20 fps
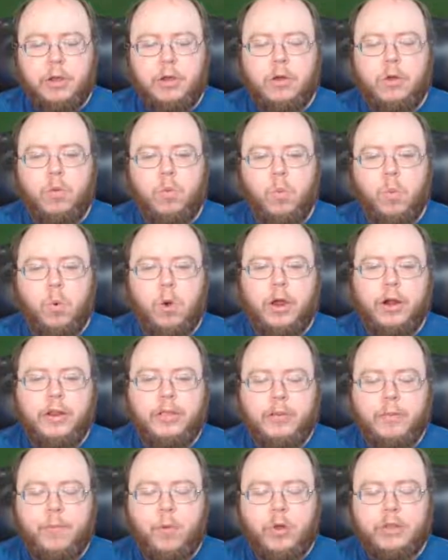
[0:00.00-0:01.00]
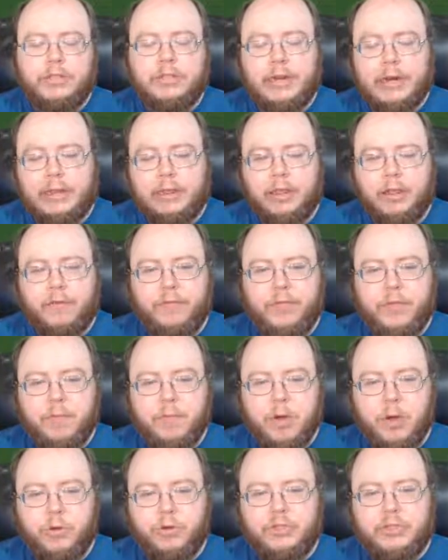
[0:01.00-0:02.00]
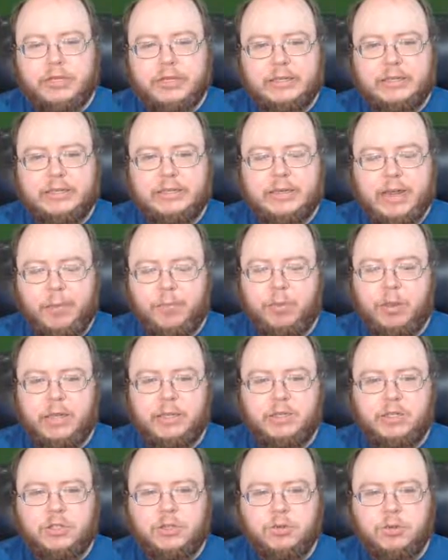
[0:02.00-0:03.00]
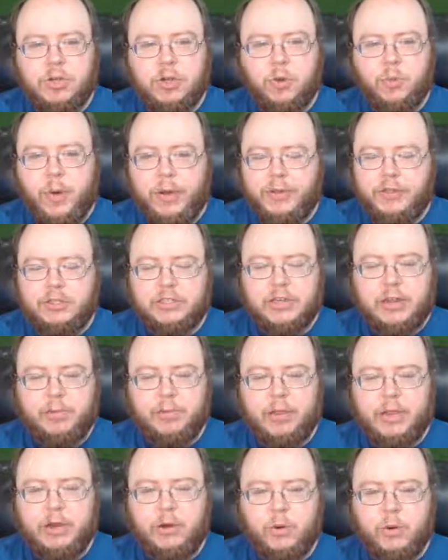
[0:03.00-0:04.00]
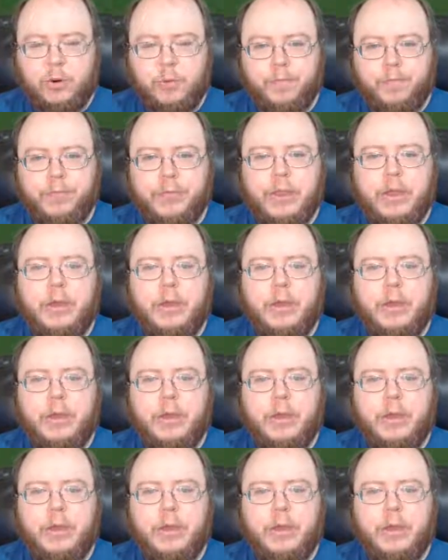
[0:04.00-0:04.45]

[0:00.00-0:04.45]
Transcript: One of the ones that I love the most is Stoplight Studio by the Stoplight Group.